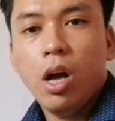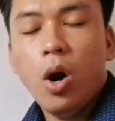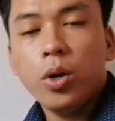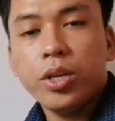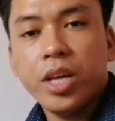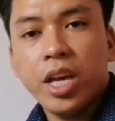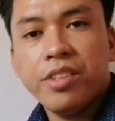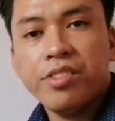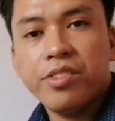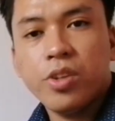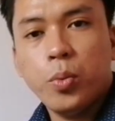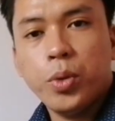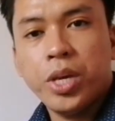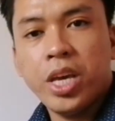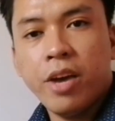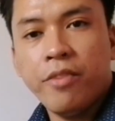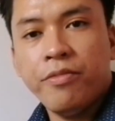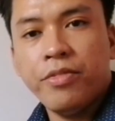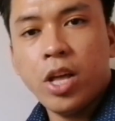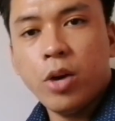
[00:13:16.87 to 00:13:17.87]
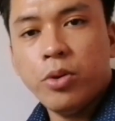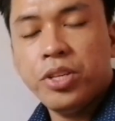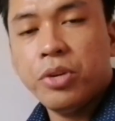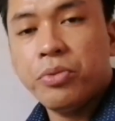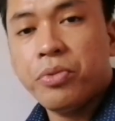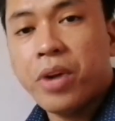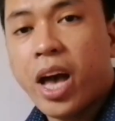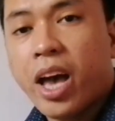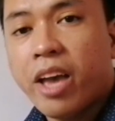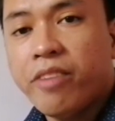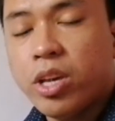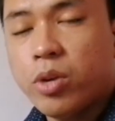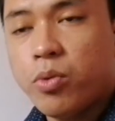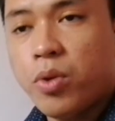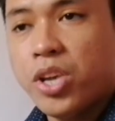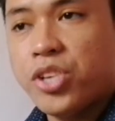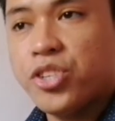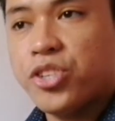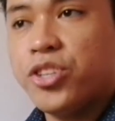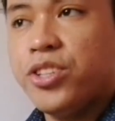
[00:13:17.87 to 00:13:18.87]
Okay, so we have now derived
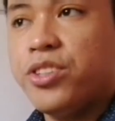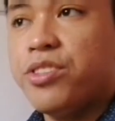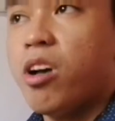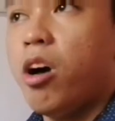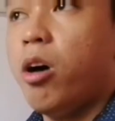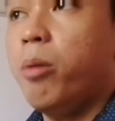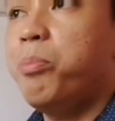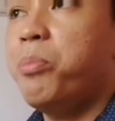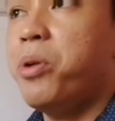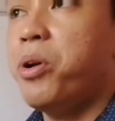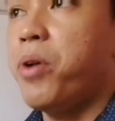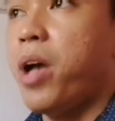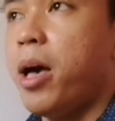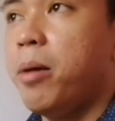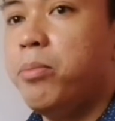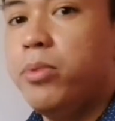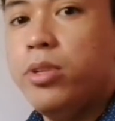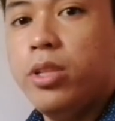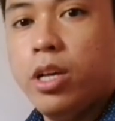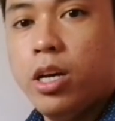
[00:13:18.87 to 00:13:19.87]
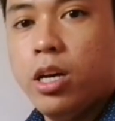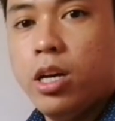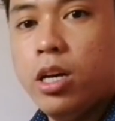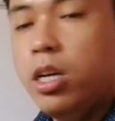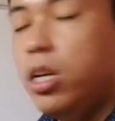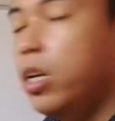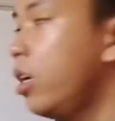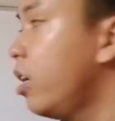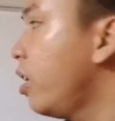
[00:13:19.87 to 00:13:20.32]
equations of parabola.